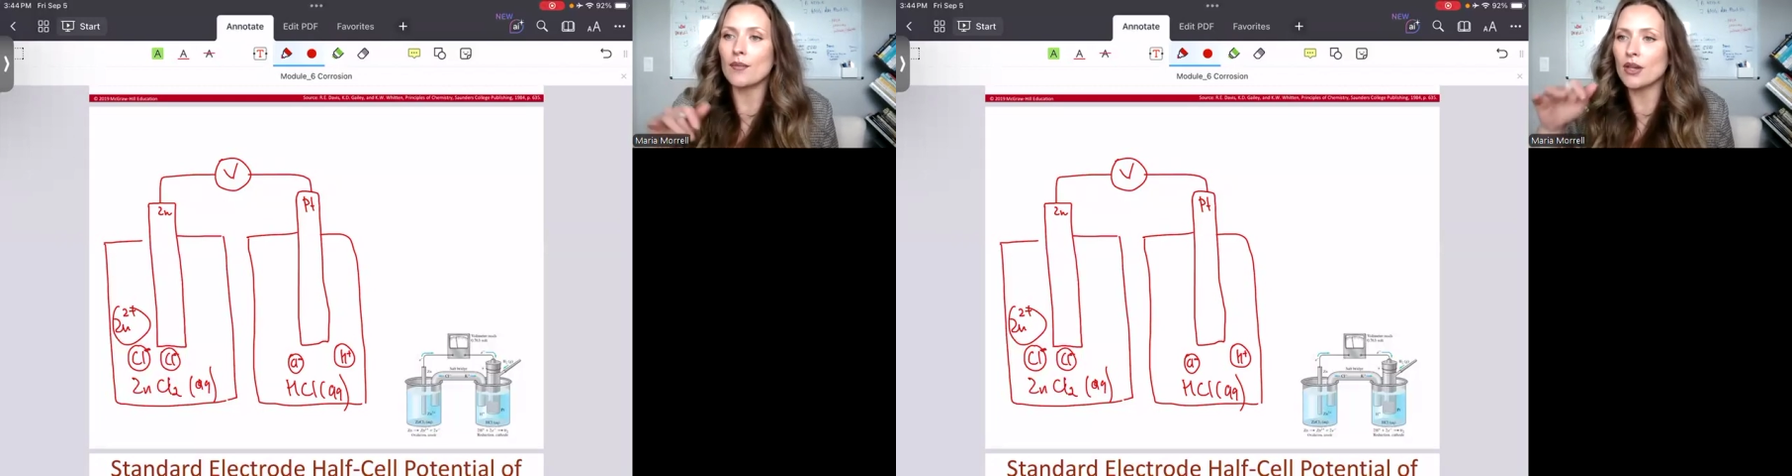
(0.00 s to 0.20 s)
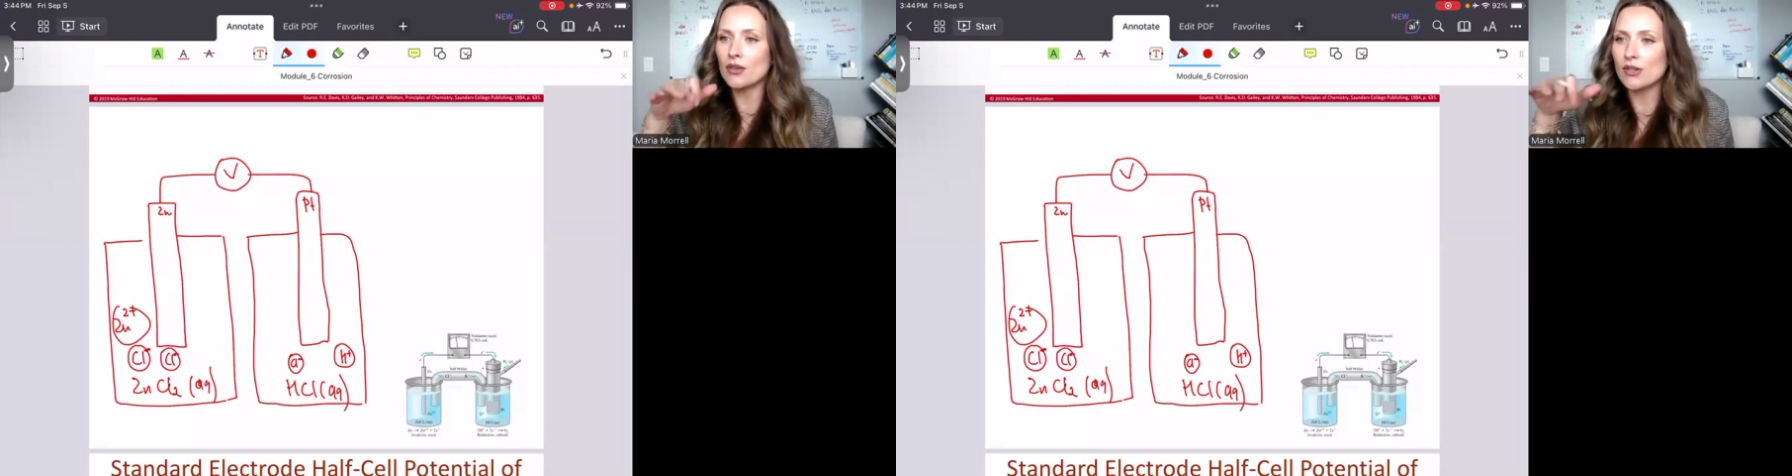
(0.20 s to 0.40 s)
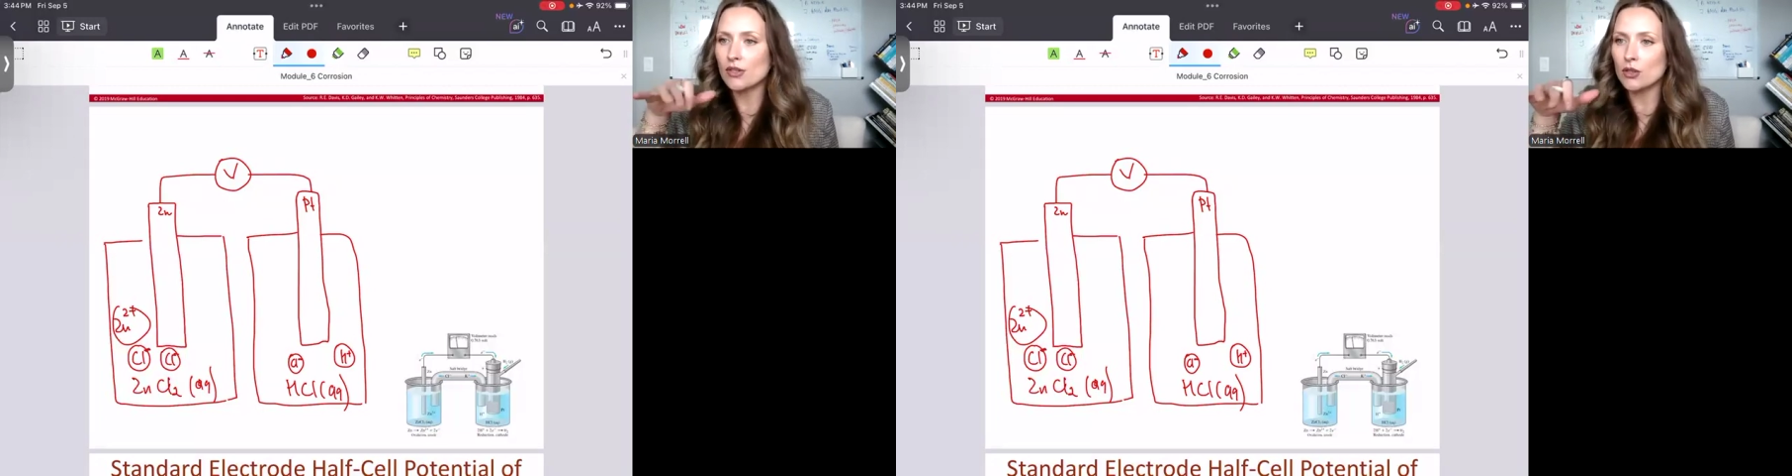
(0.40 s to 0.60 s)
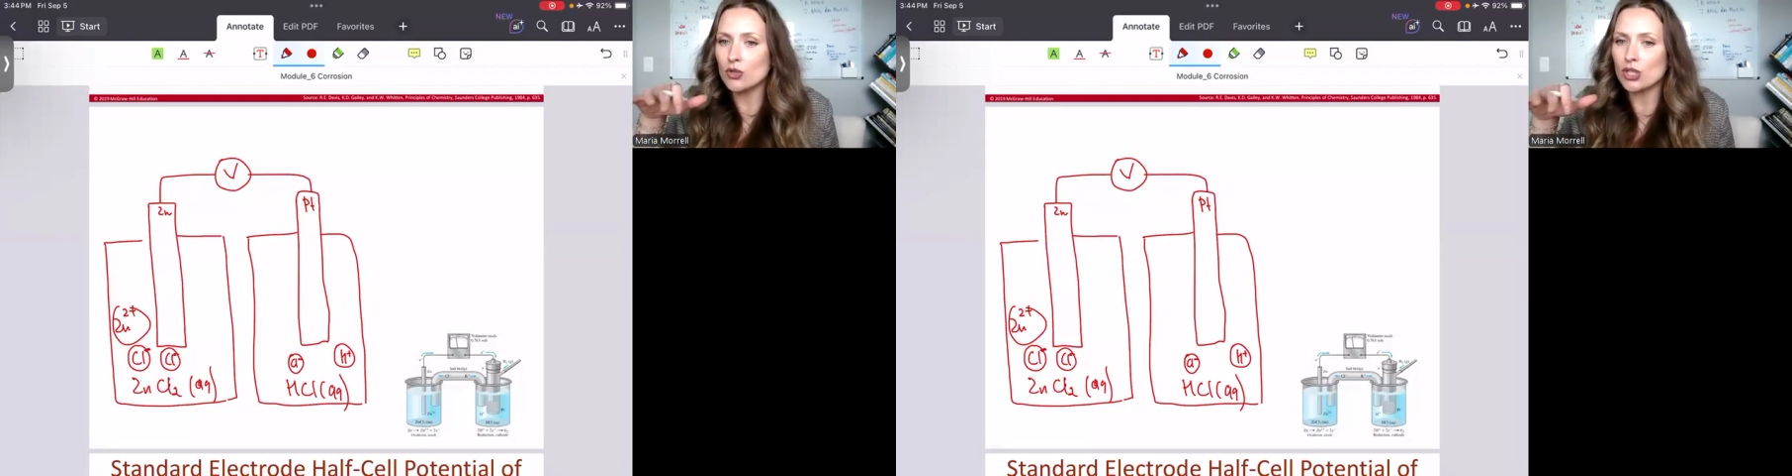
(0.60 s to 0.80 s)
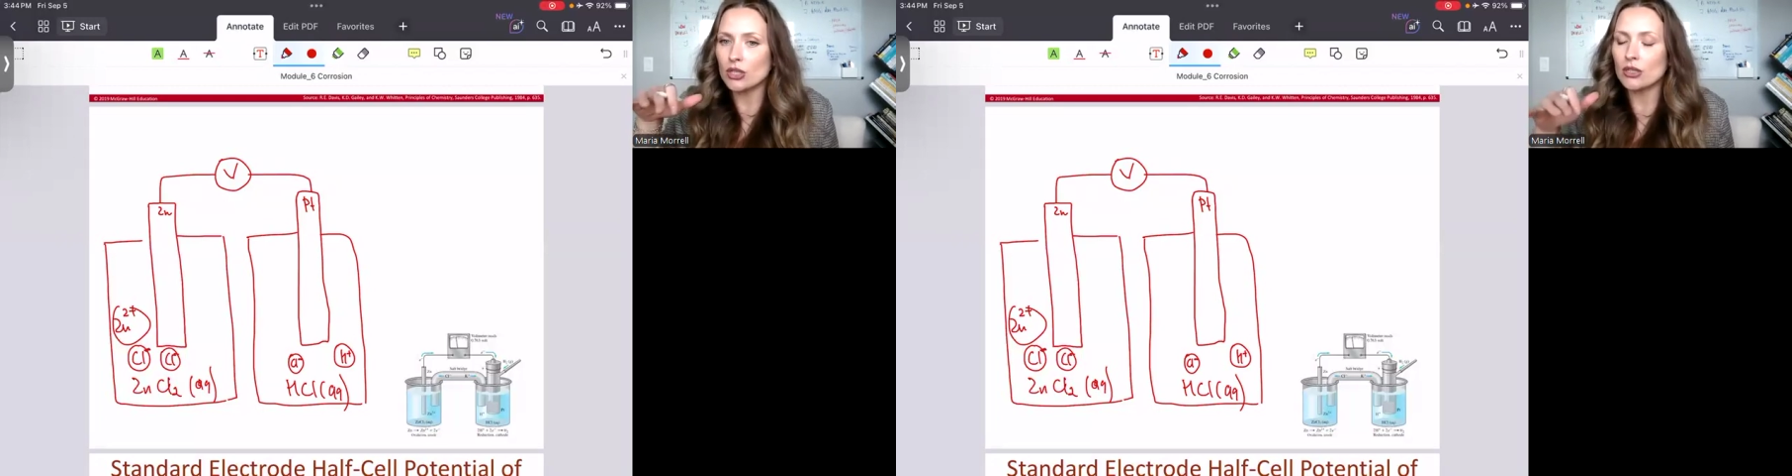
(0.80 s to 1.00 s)
in the
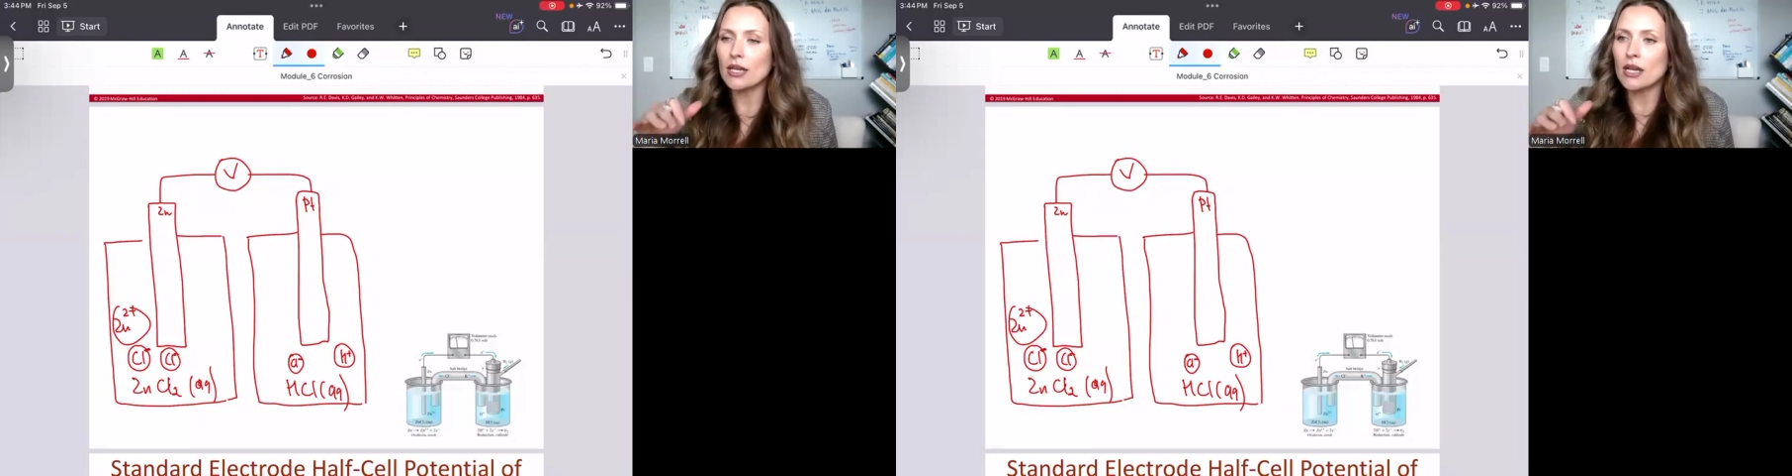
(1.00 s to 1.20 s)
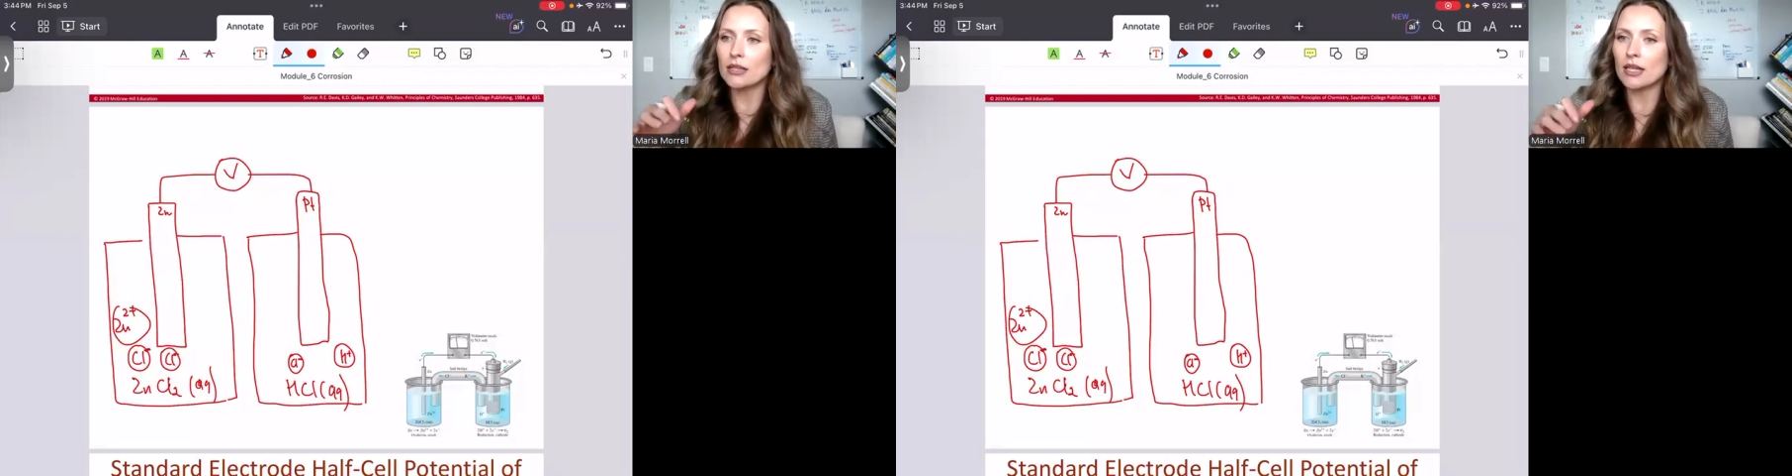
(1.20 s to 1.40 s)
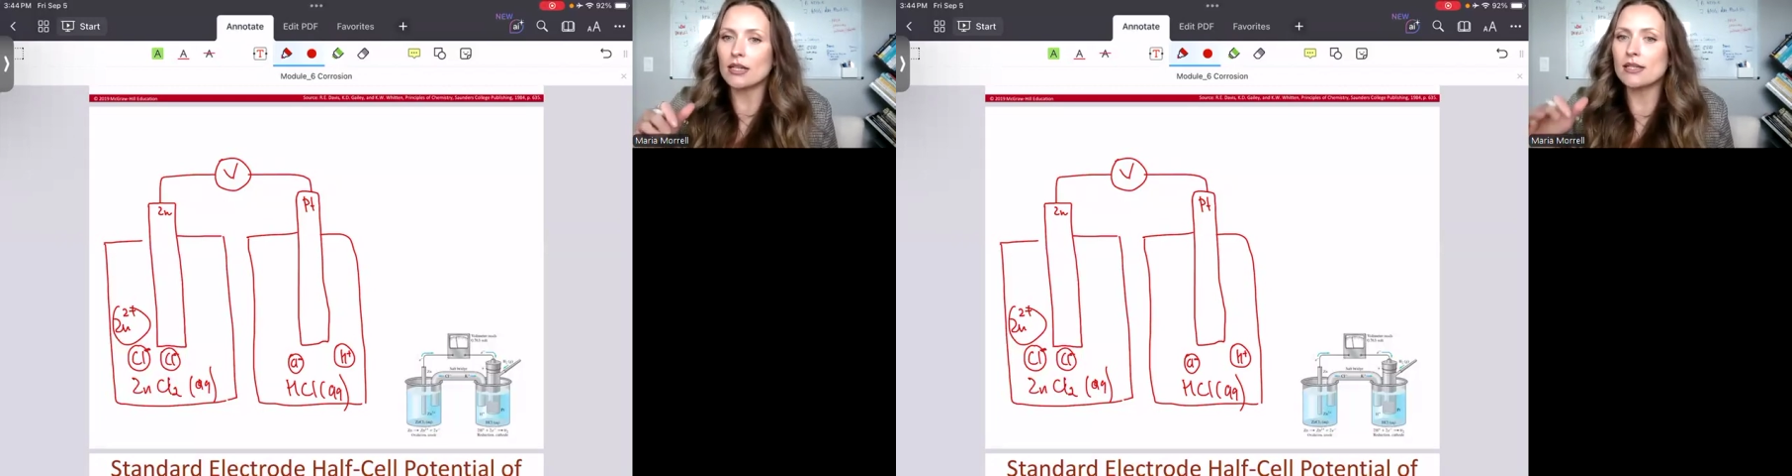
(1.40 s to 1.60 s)
solution that